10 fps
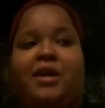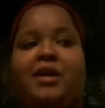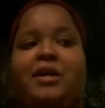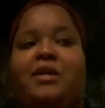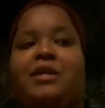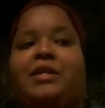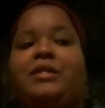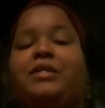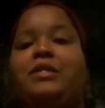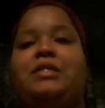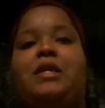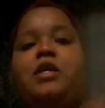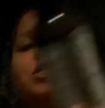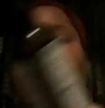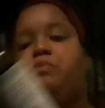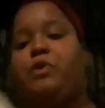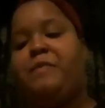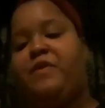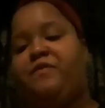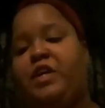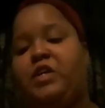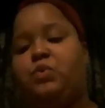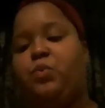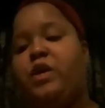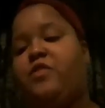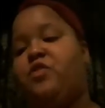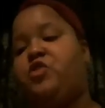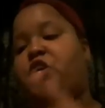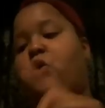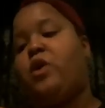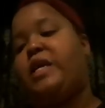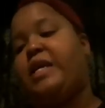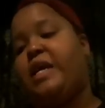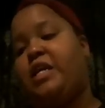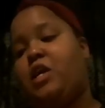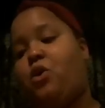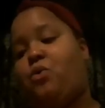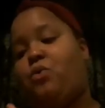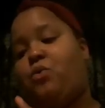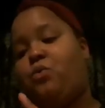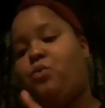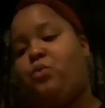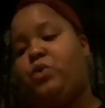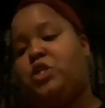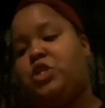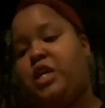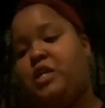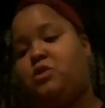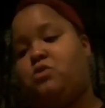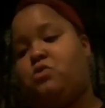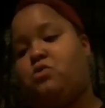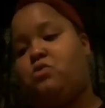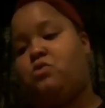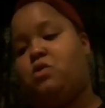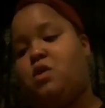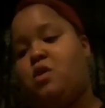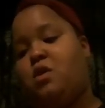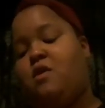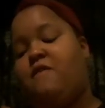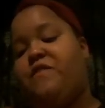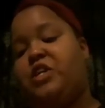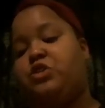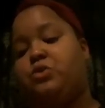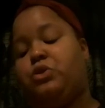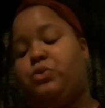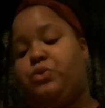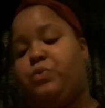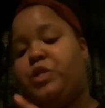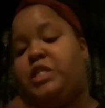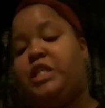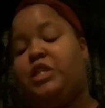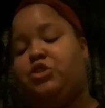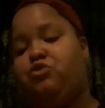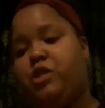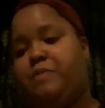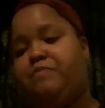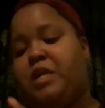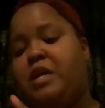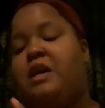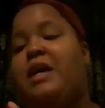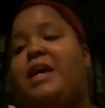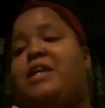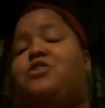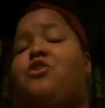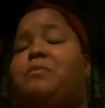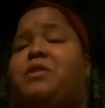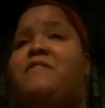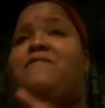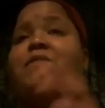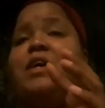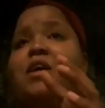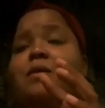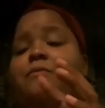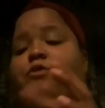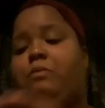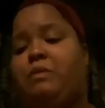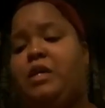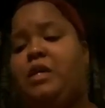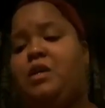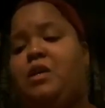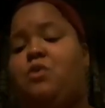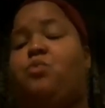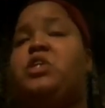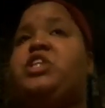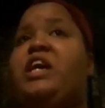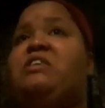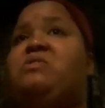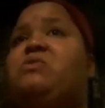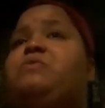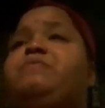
is spray my face with the organic witch hazel facial toner with tea tree. And normally, for me, witch hazel